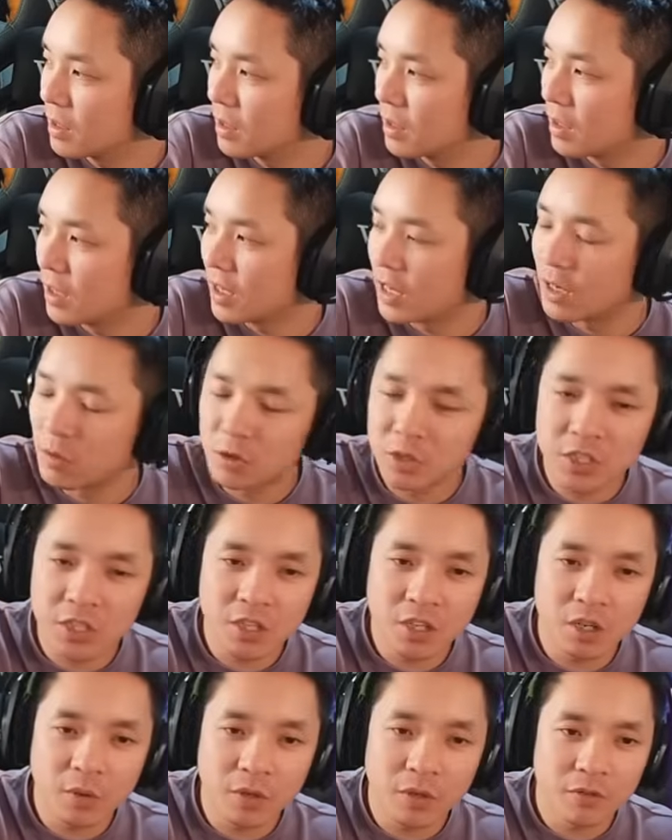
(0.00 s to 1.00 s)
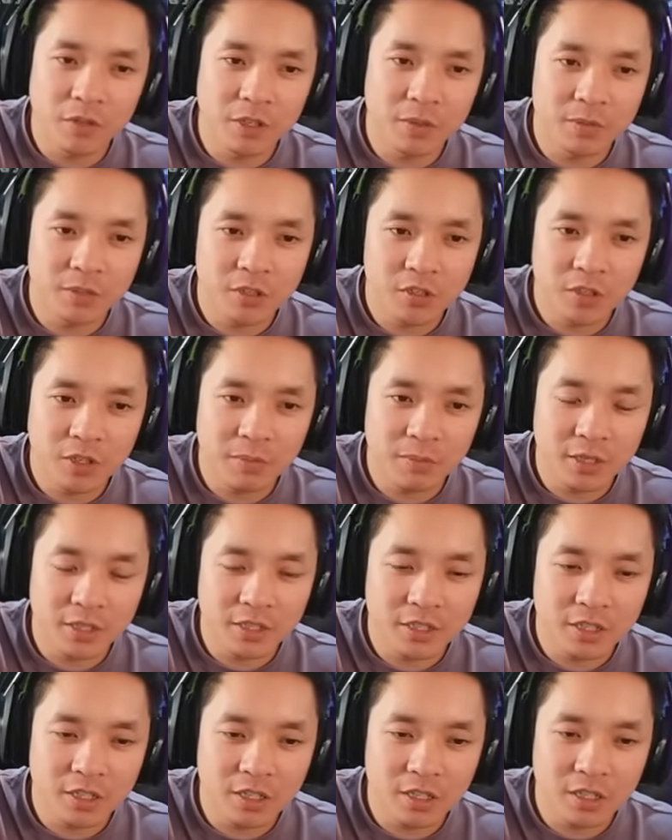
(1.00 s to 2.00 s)
All right, we're just going to wait for them to stream. But
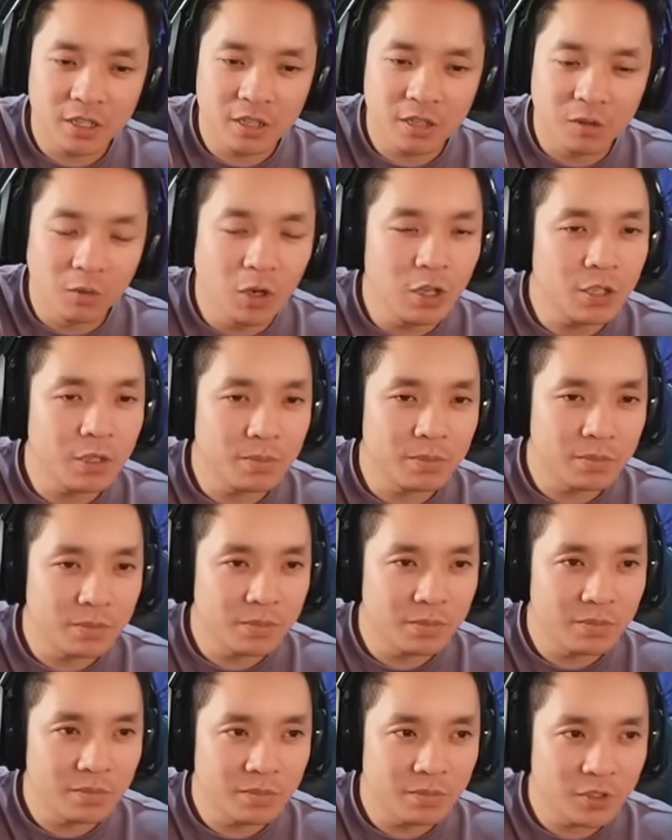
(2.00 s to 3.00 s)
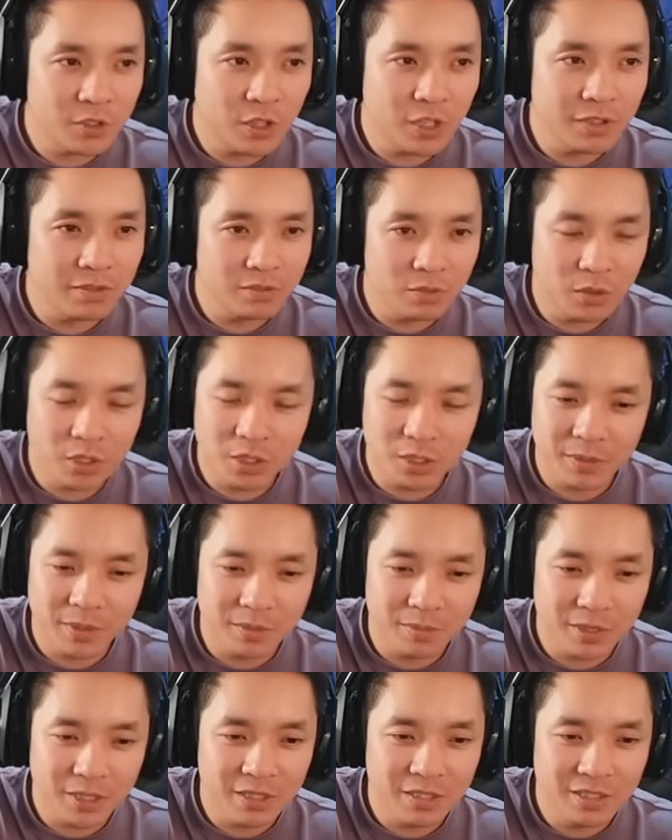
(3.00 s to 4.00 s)
welcome, Tribe. Welcome in,
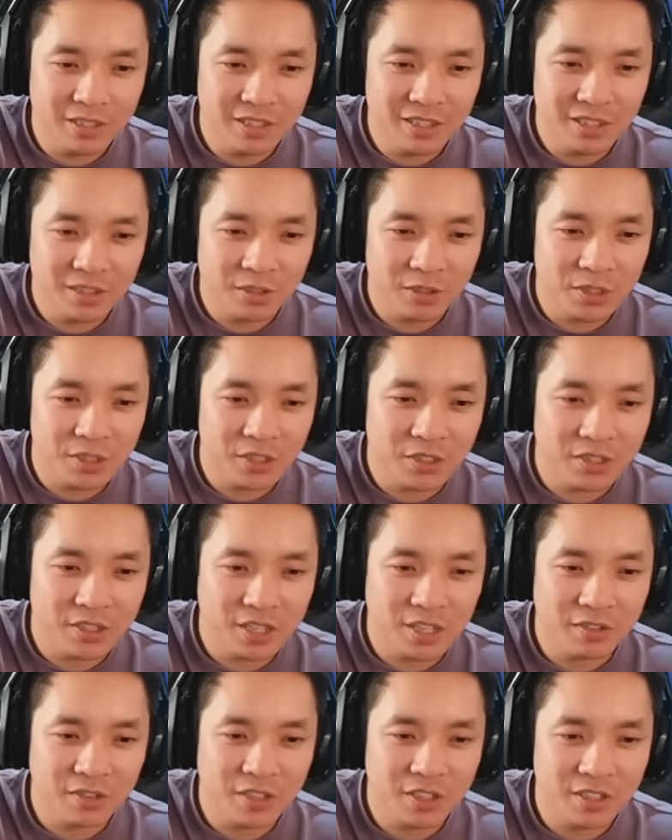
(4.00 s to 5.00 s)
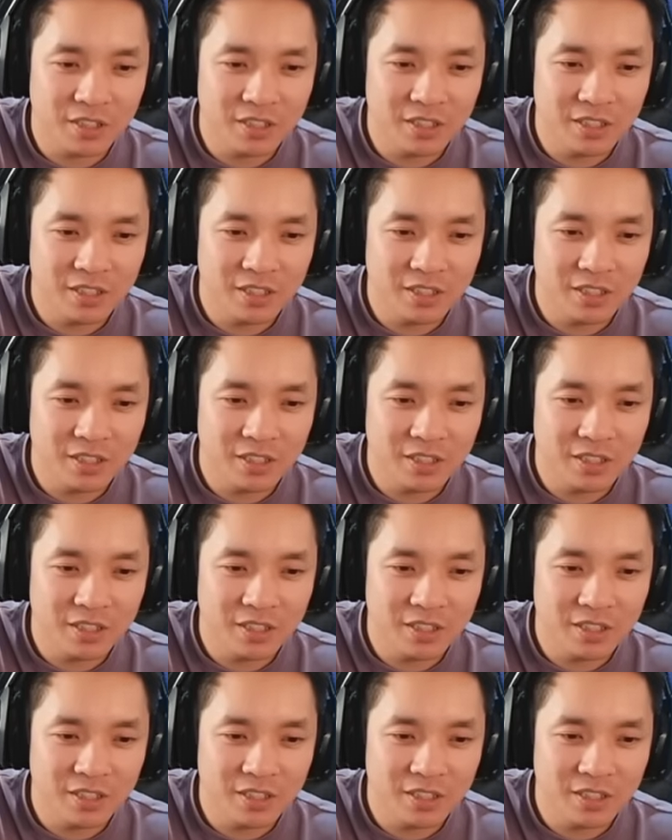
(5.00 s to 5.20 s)
bud. Always good to have you here.